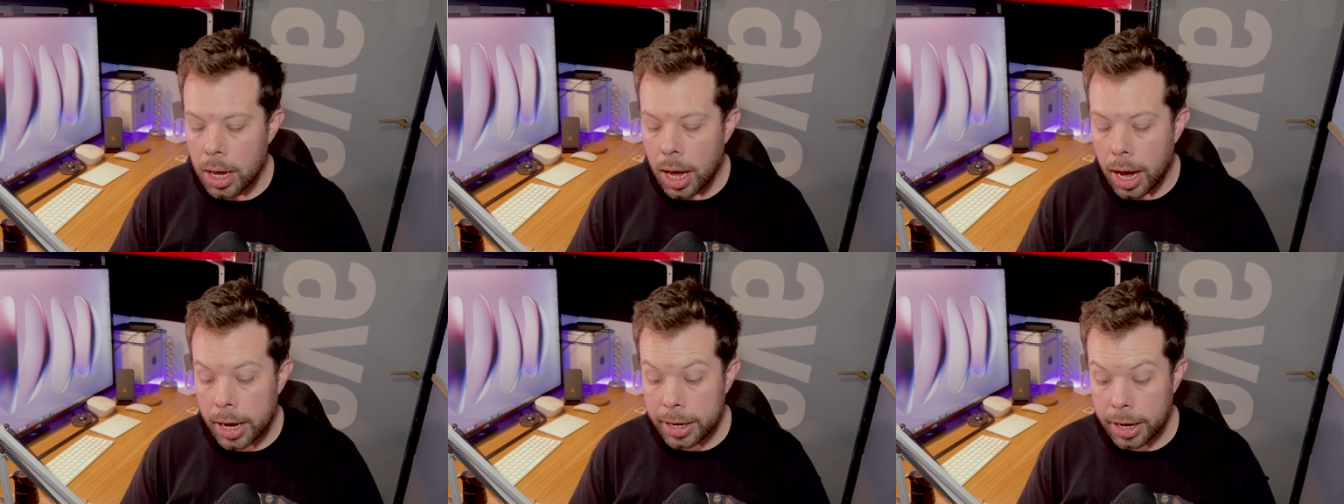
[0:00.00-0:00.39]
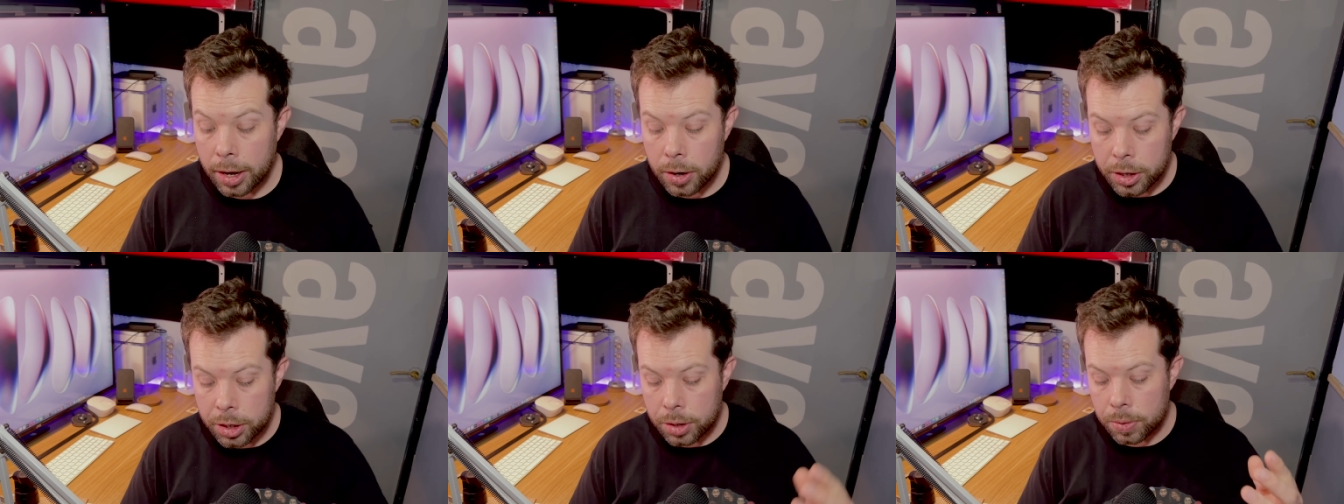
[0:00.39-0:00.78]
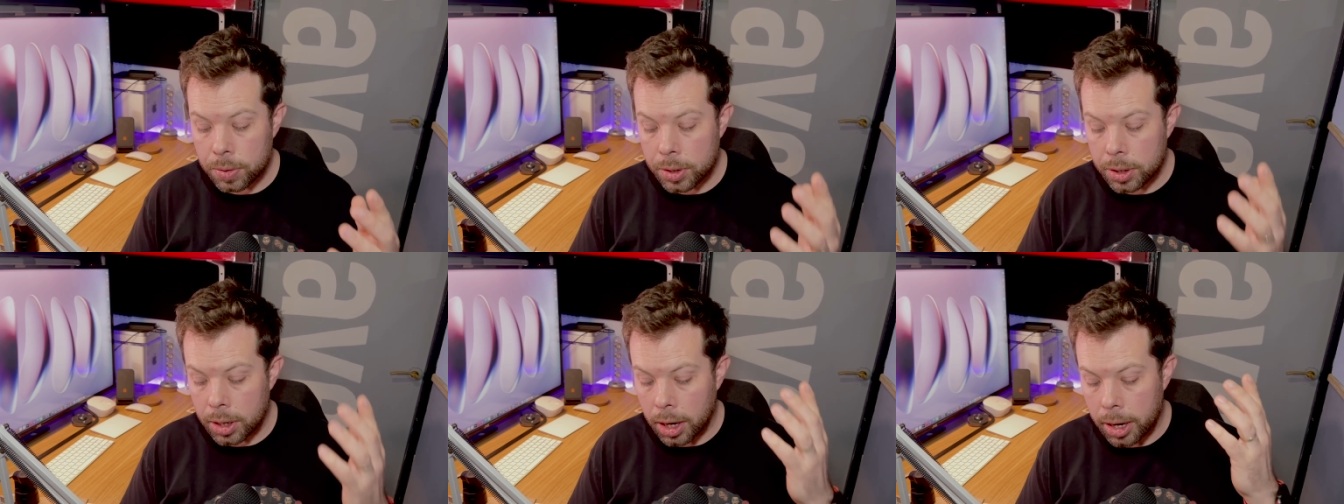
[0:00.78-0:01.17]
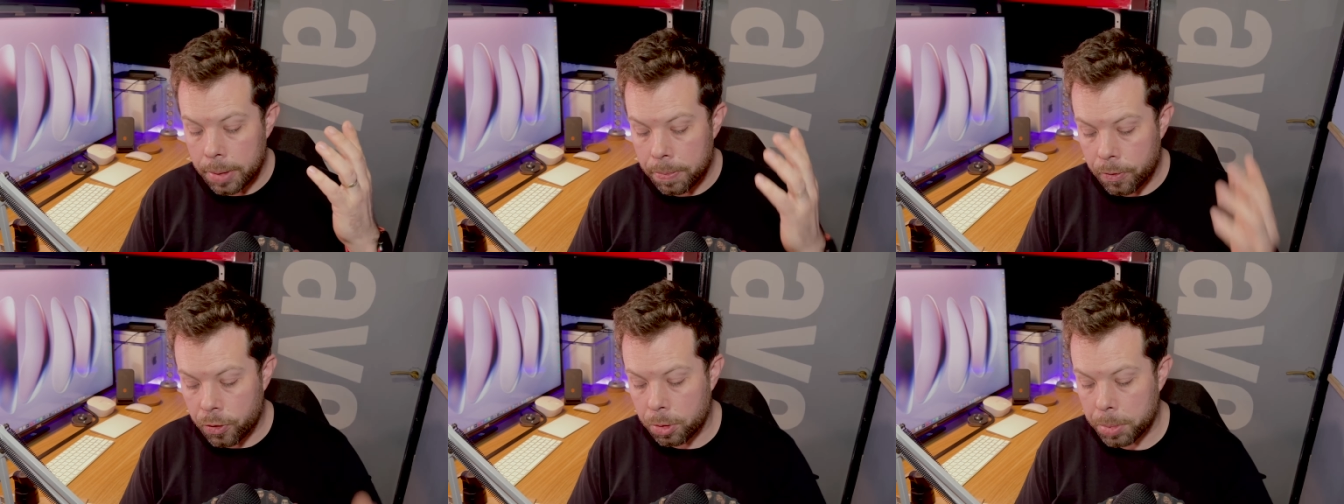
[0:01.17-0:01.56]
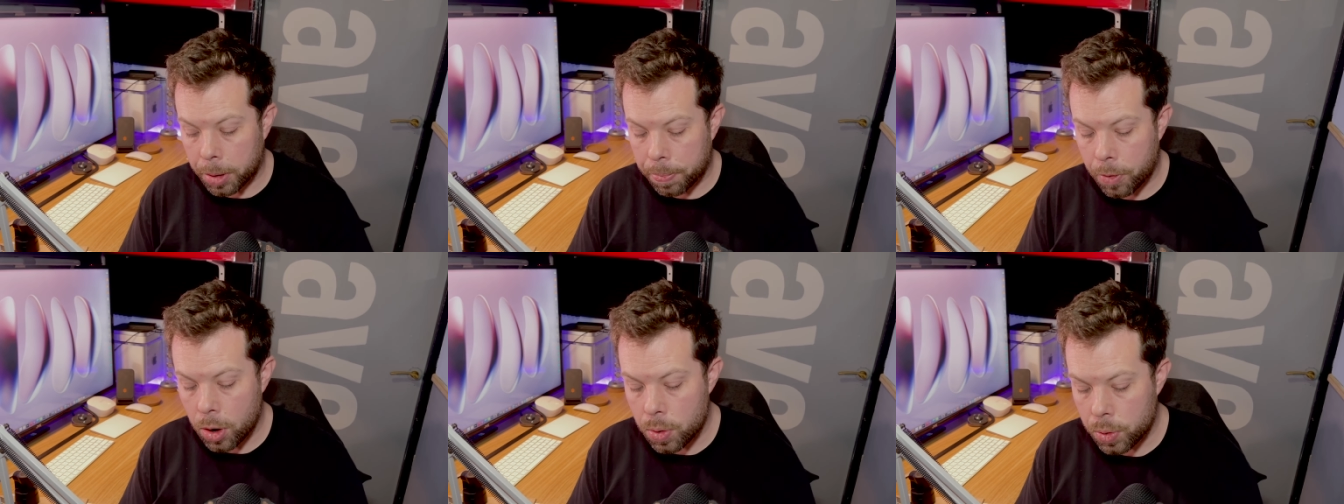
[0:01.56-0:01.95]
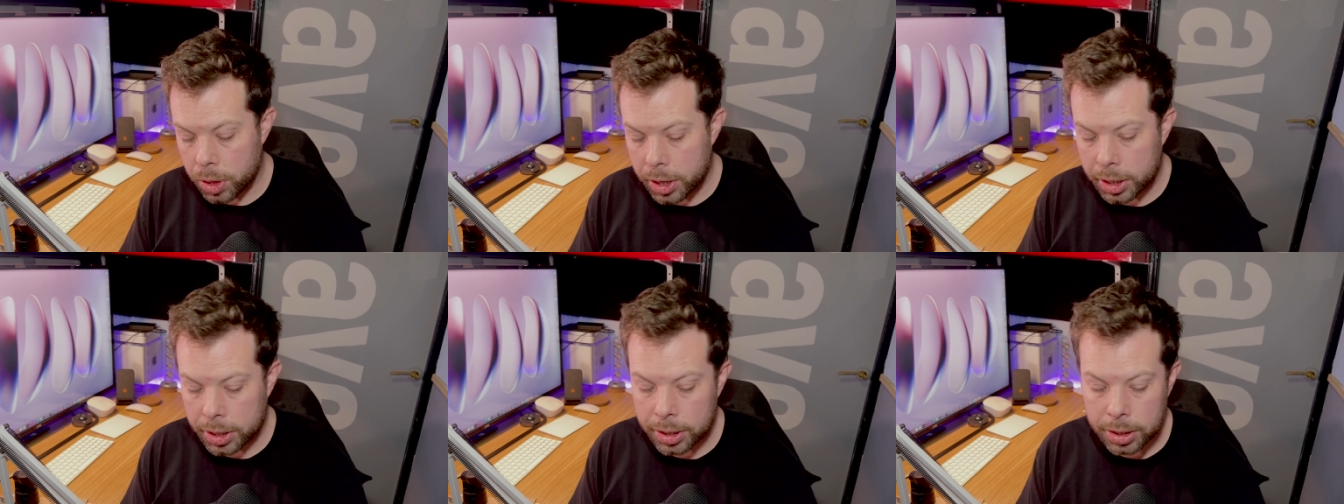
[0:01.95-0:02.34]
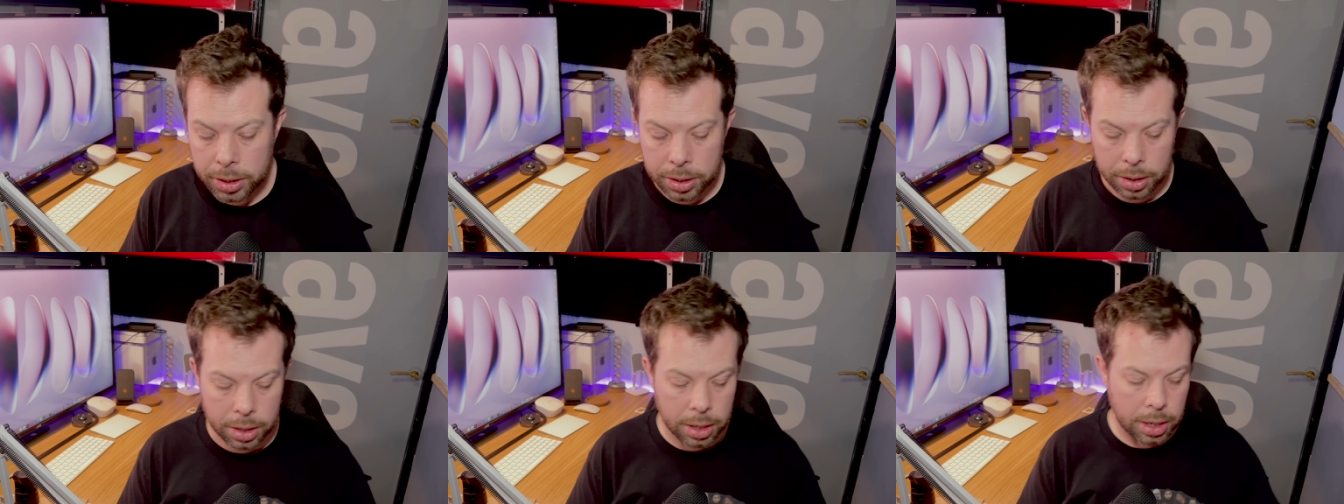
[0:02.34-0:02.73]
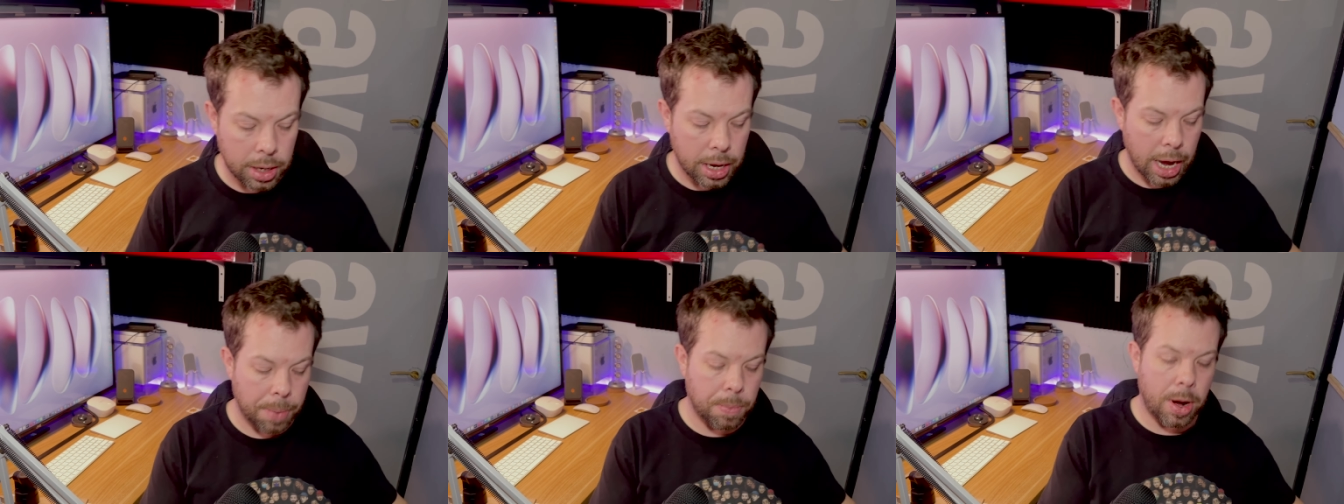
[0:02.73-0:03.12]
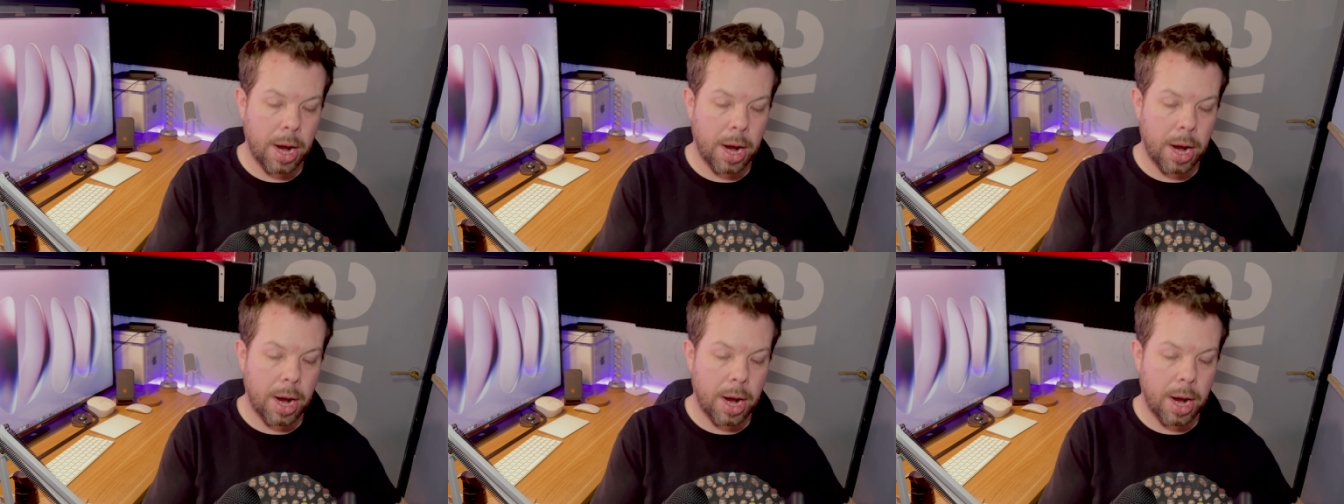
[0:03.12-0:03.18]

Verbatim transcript: Uh, yeah, I use um, Filmic Pro. This is the camera